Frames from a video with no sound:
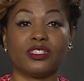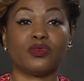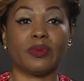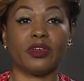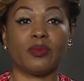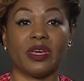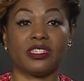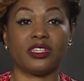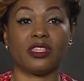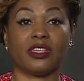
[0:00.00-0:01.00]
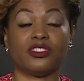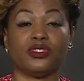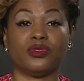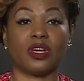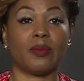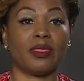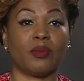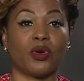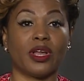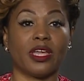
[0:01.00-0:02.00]
this will be your patient that you come in the
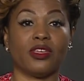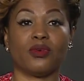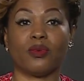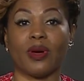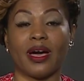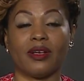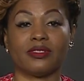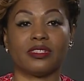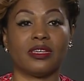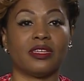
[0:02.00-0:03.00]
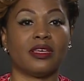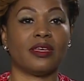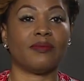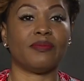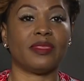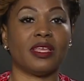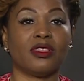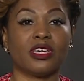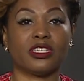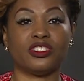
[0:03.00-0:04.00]
morning and you arouse, they
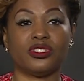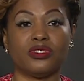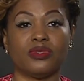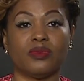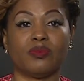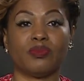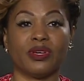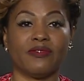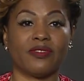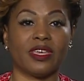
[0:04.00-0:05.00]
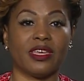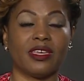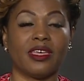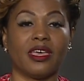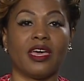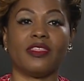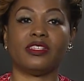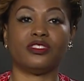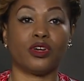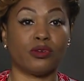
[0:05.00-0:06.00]
look at you briefly and
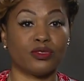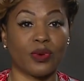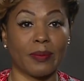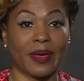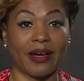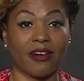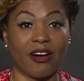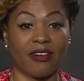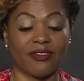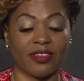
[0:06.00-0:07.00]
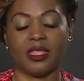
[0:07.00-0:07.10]
then doze right back off.